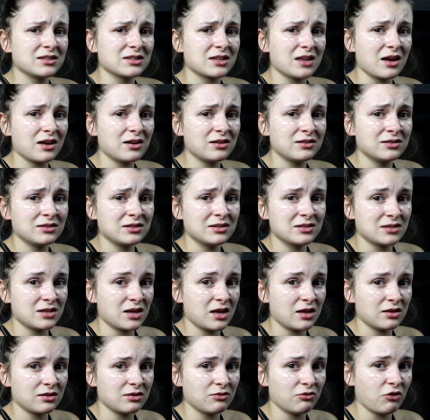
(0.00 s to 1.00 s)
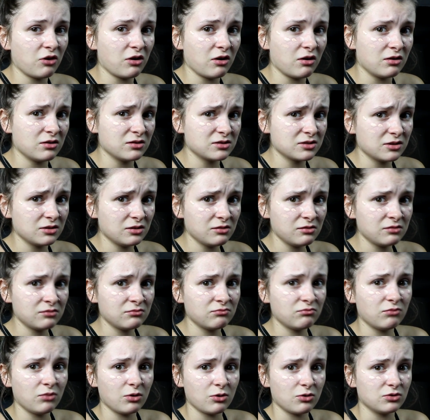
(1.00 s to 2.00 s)
Is that the right answer?
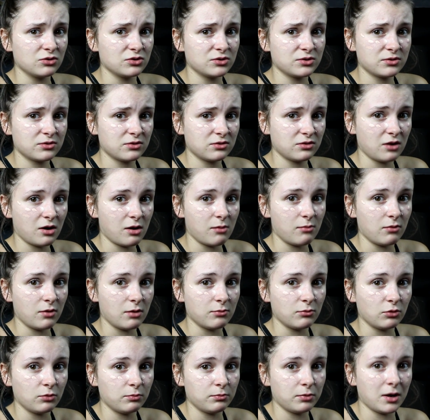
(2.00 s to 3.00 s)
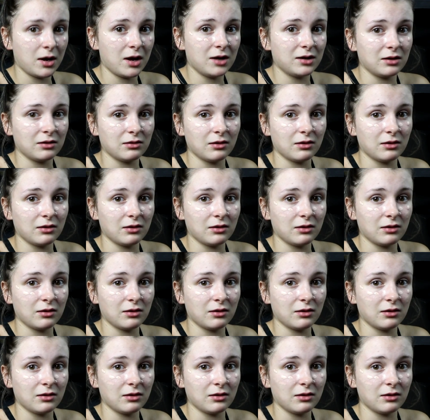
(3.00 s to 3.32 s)
Because I'm not planning